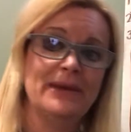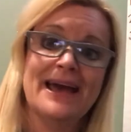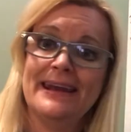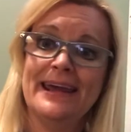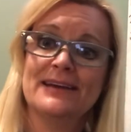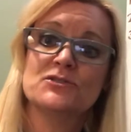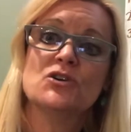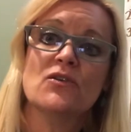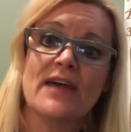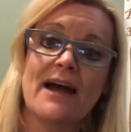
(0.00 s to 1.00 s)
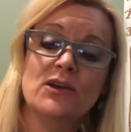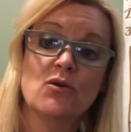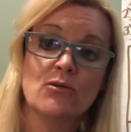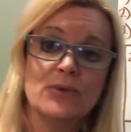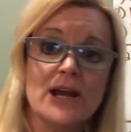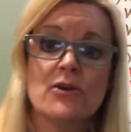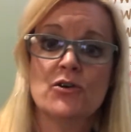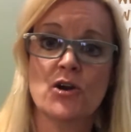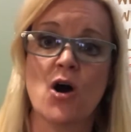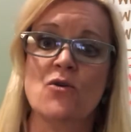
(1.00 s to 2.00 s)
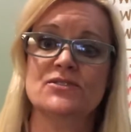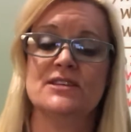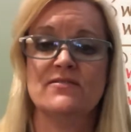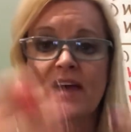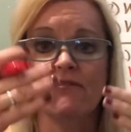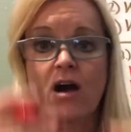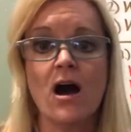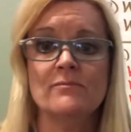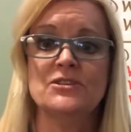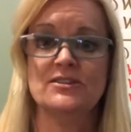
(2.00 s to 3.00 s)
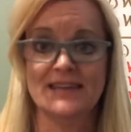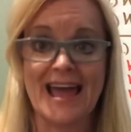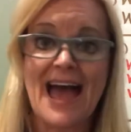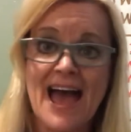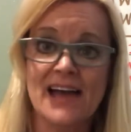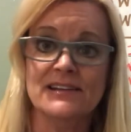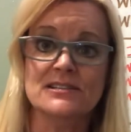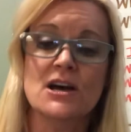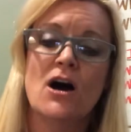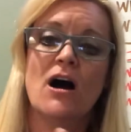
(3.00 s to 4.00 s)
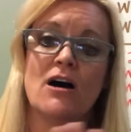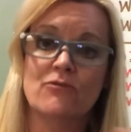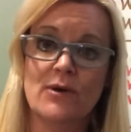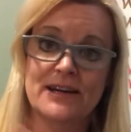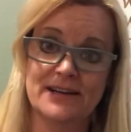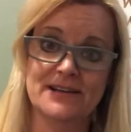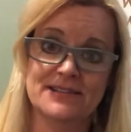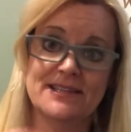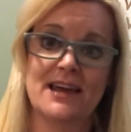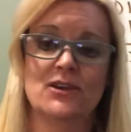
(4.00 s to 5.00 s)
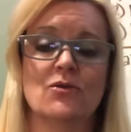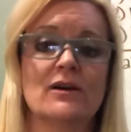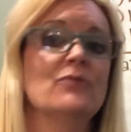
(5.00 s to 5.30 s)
ending so that your reader knows that they've come to the end of what it is that you're